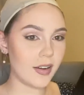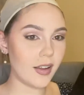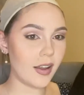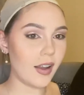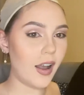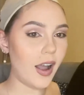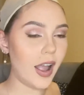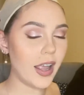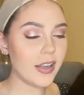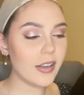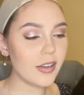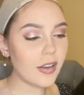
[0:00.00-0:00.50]

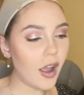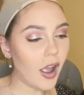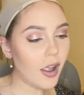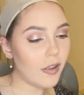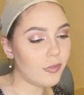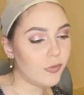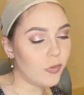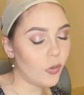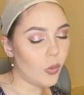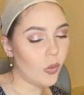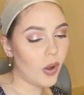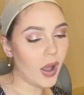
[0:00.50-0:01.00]
I
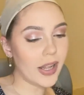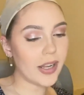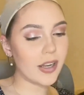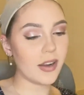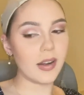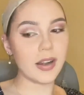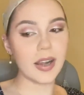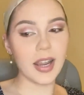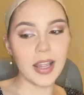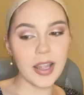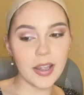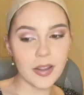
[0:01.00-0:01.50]
thought I
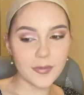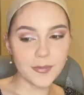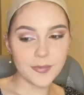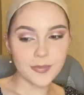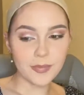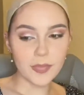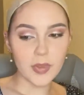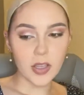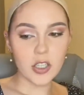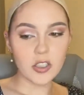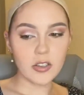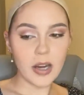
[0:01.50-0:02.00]
could get
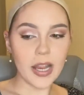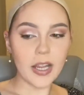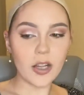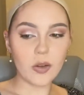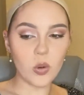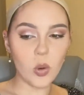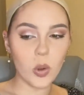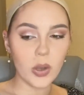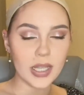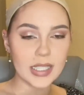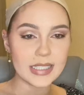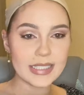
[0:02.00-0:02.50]
great
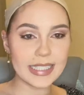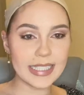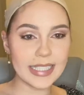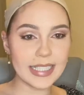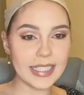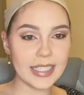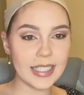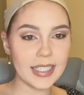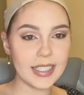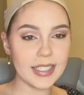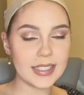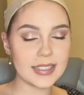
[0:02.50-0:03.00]
quality